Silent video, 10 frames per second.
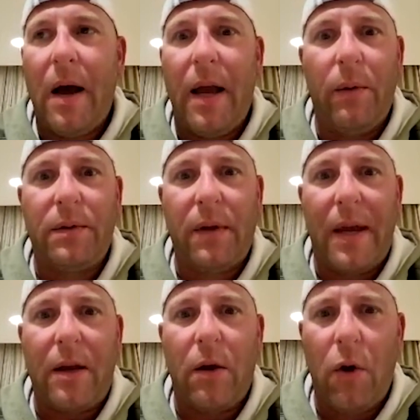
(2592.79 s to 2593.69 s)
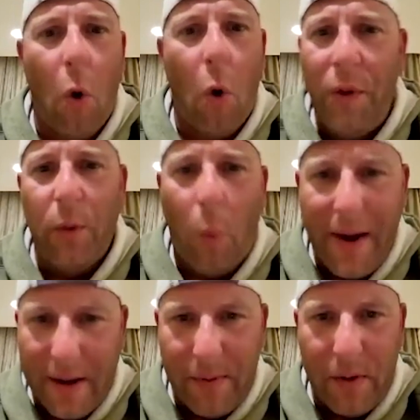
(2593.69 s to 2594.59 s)
it was like only the
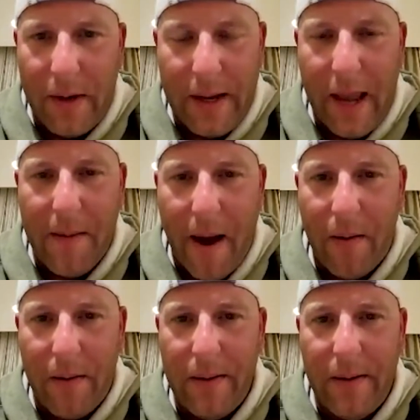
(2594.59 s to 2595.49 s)
white community came out.